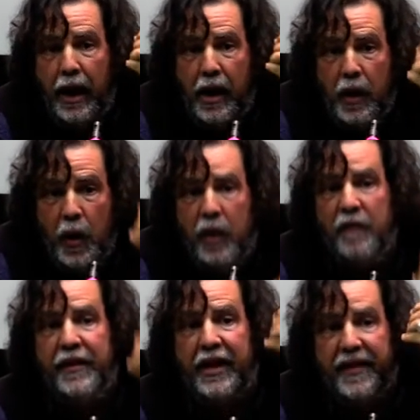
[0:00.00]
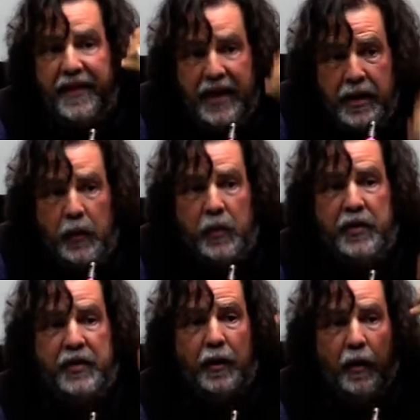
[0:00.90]
a lot of the
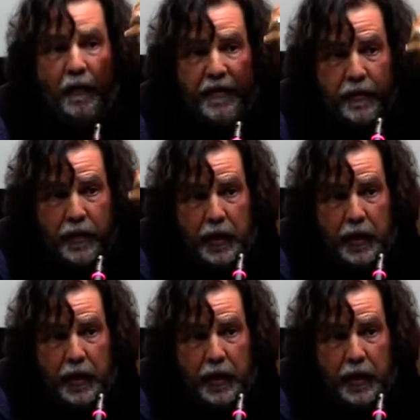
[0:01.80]
thinkers of,